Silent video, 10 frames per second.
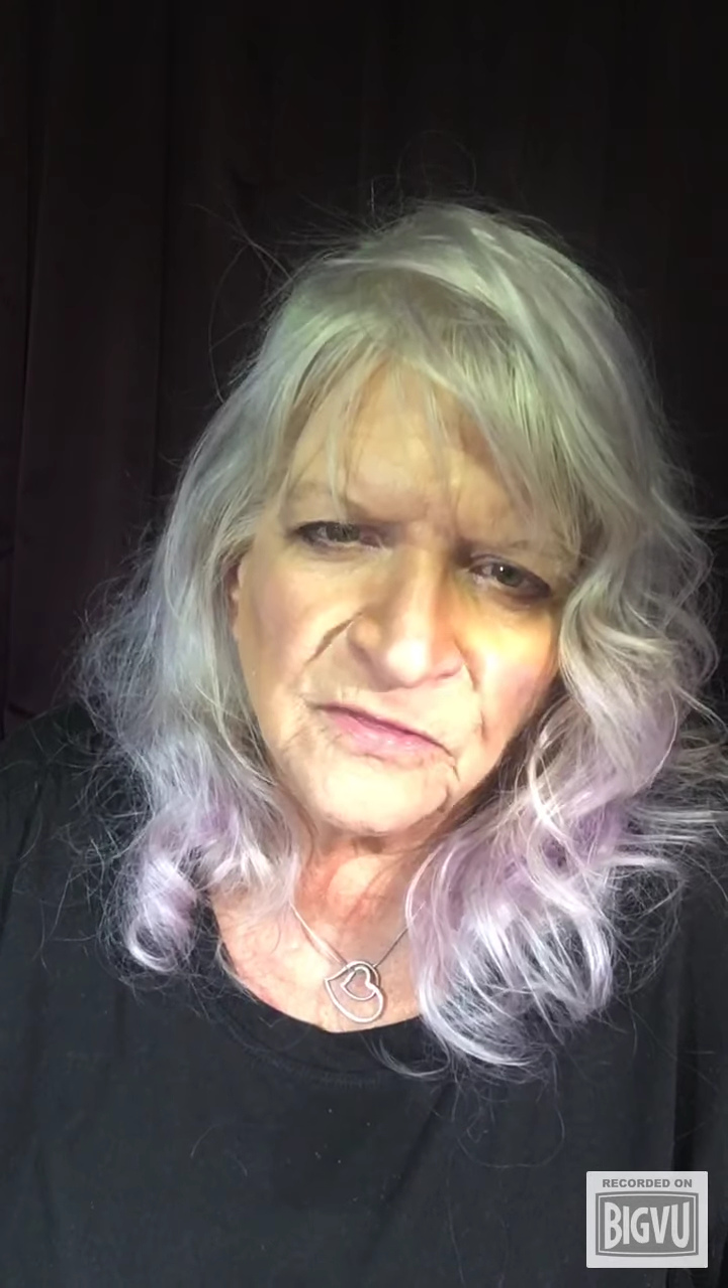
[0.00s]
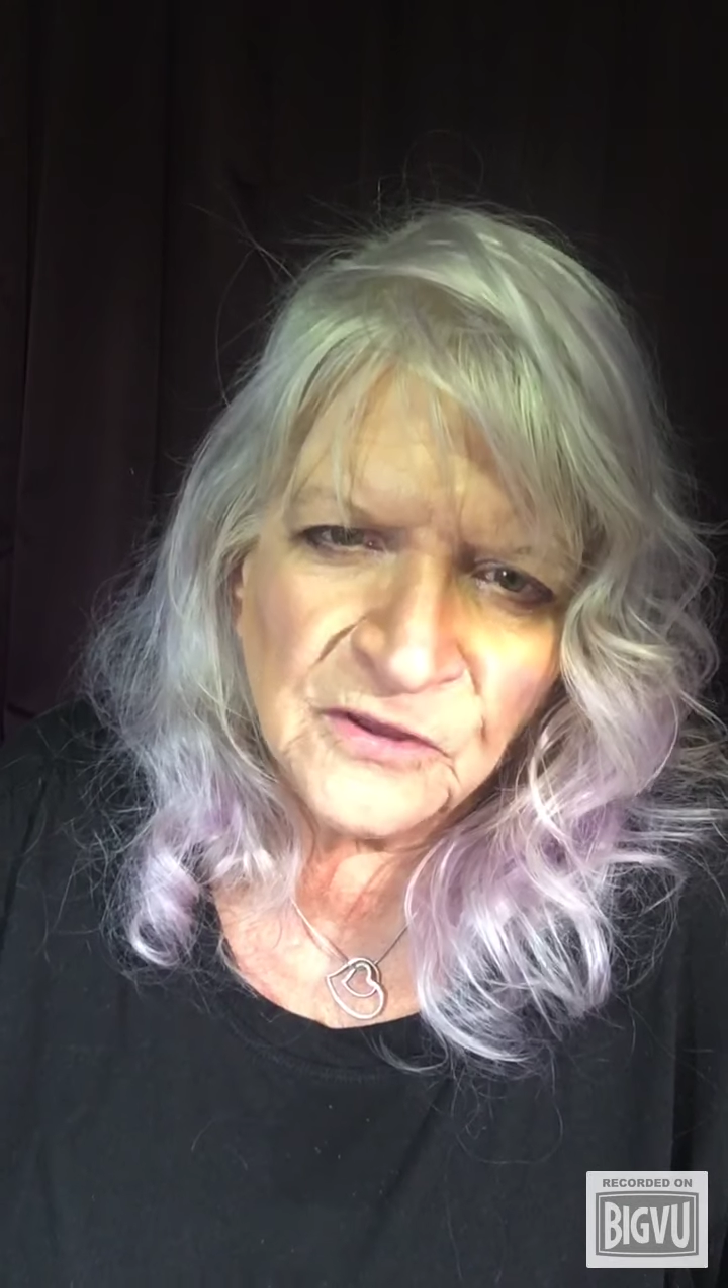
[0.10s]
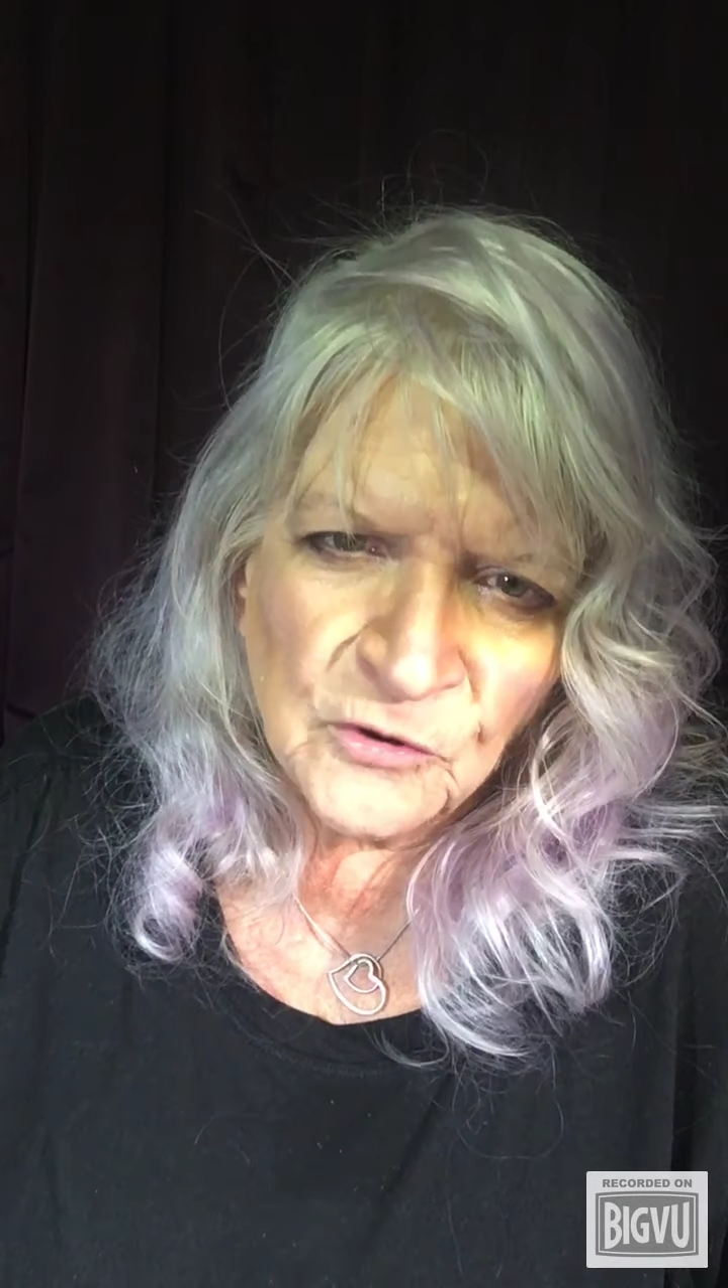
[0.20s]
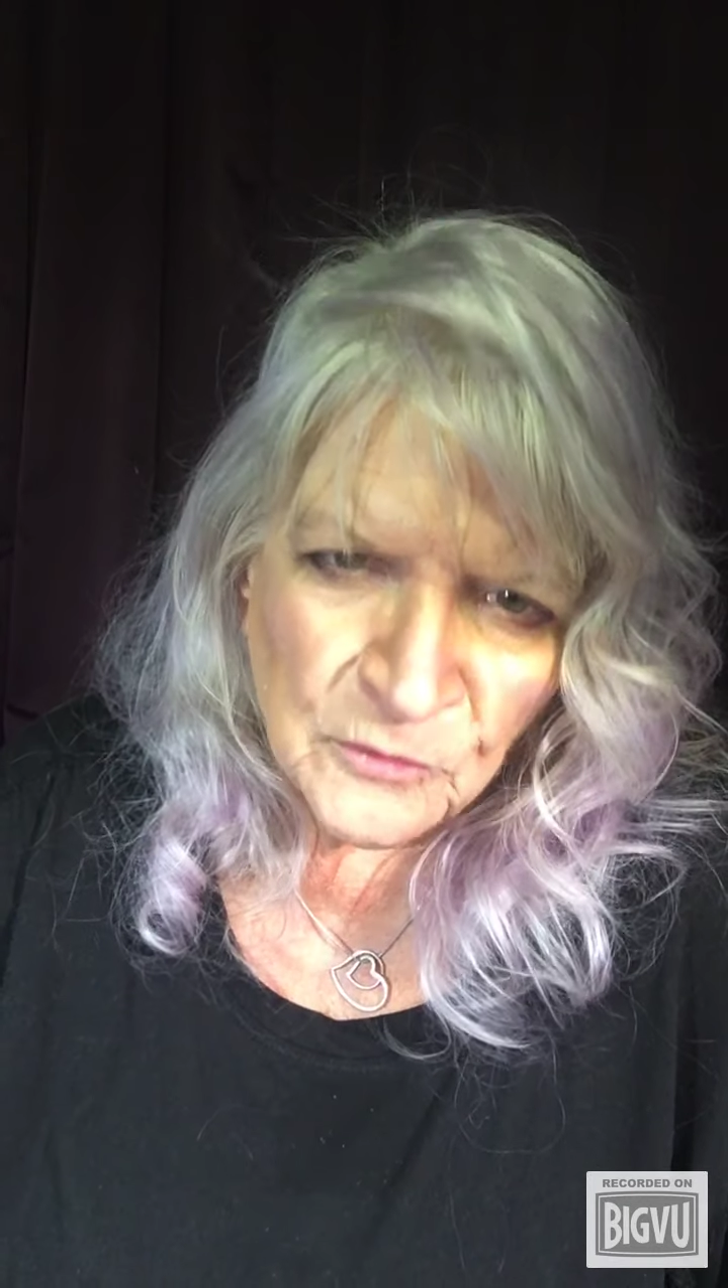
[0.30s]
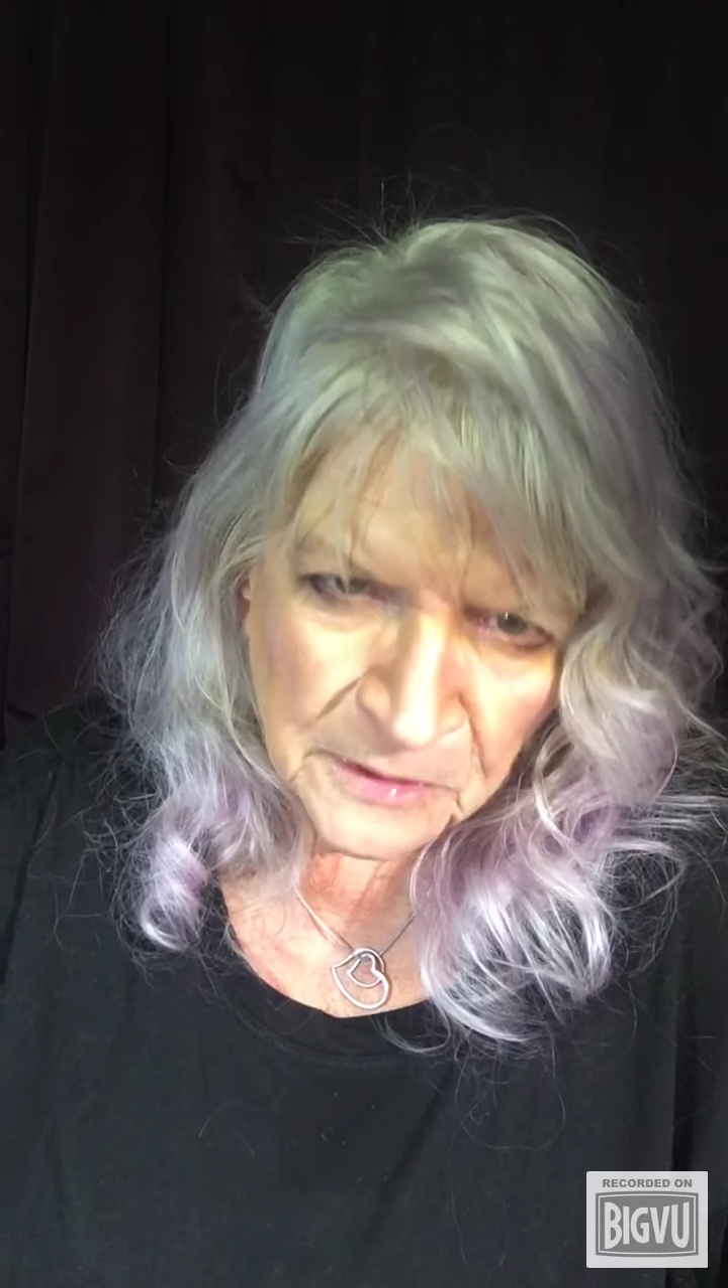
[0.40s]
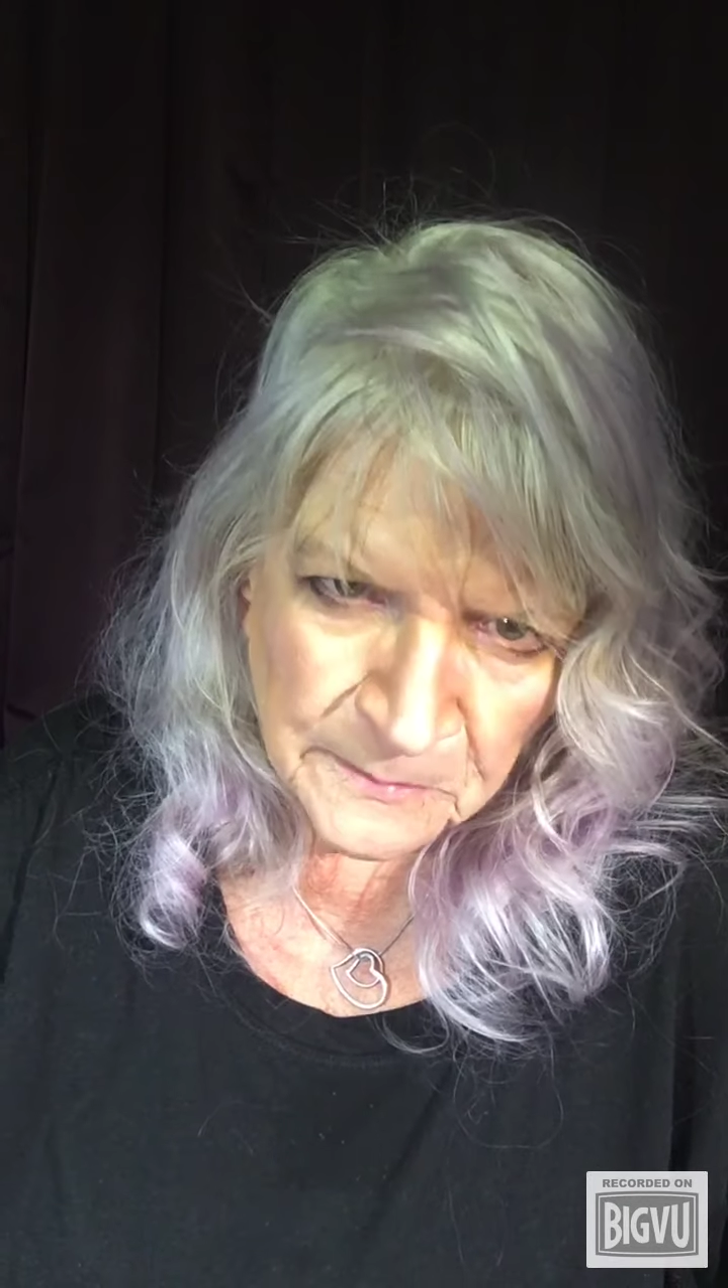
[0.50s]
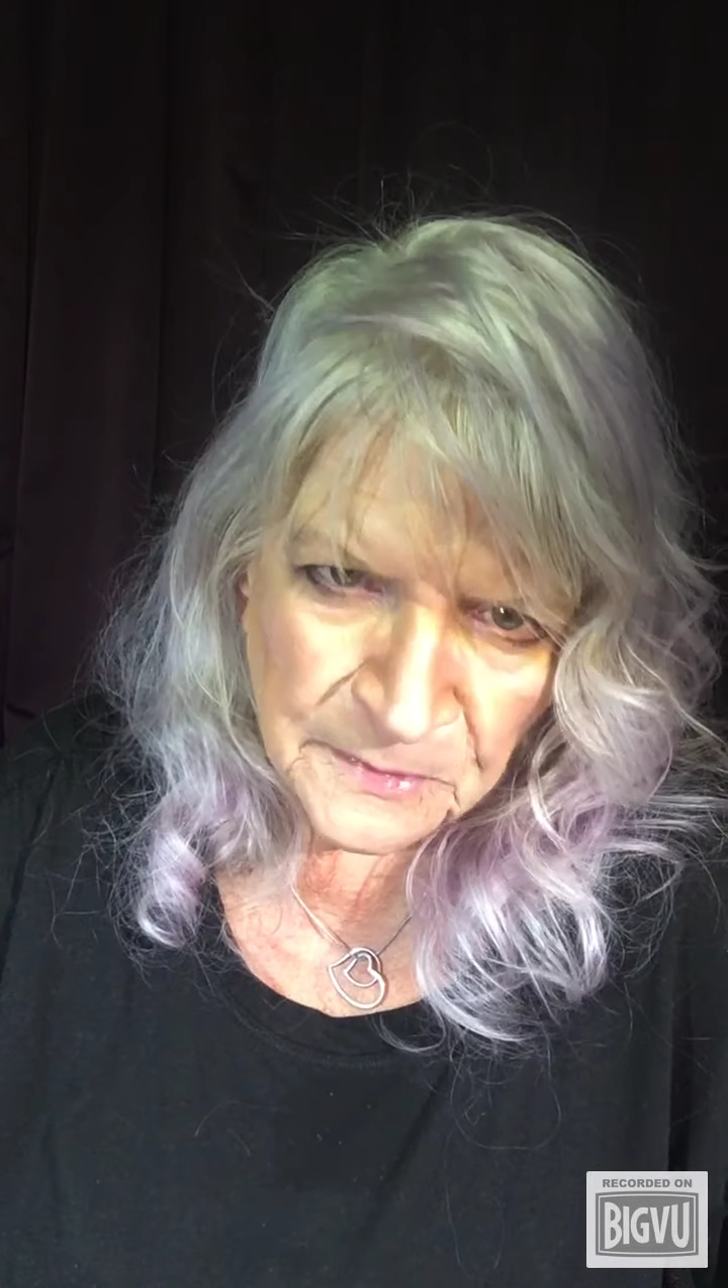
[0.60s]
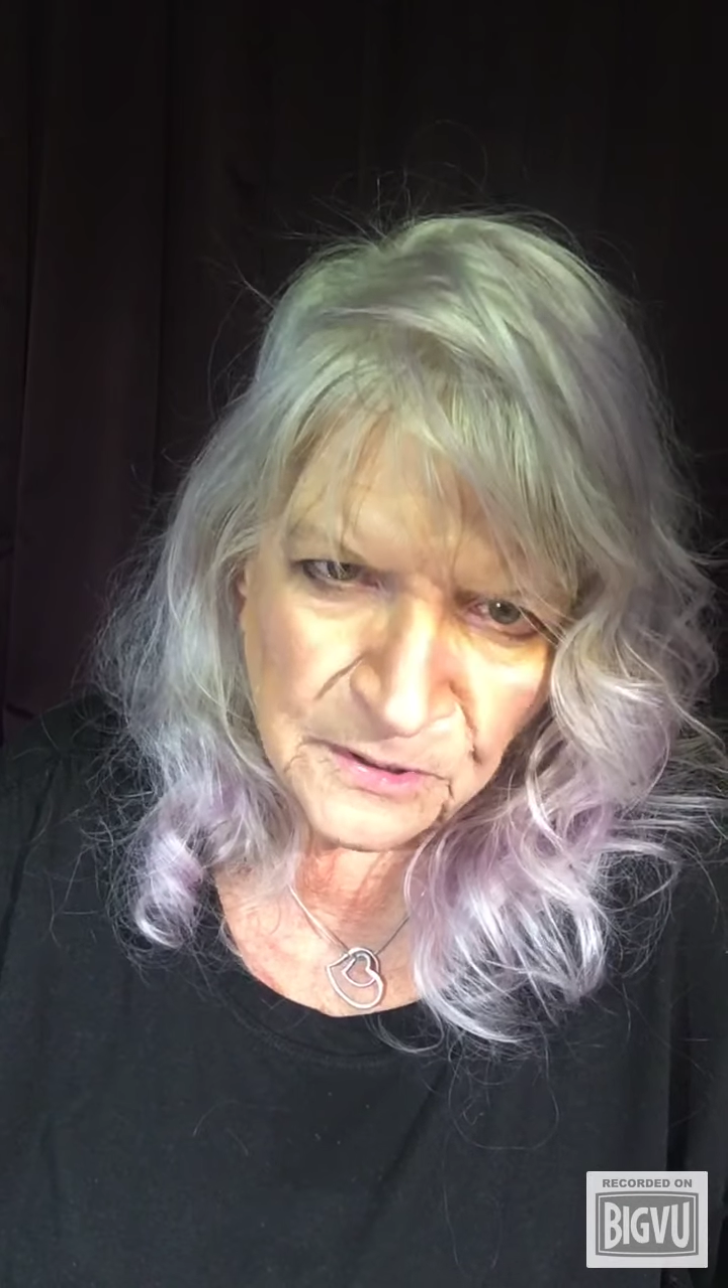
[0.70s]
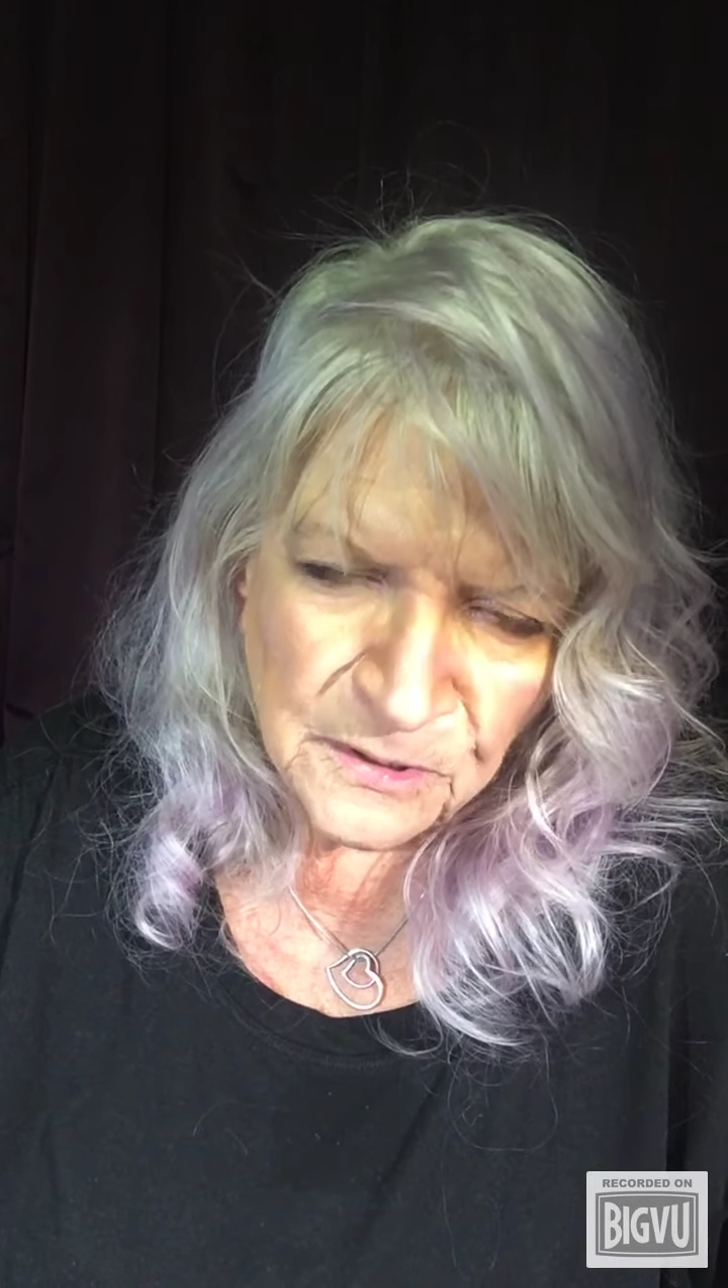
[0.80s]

the crib,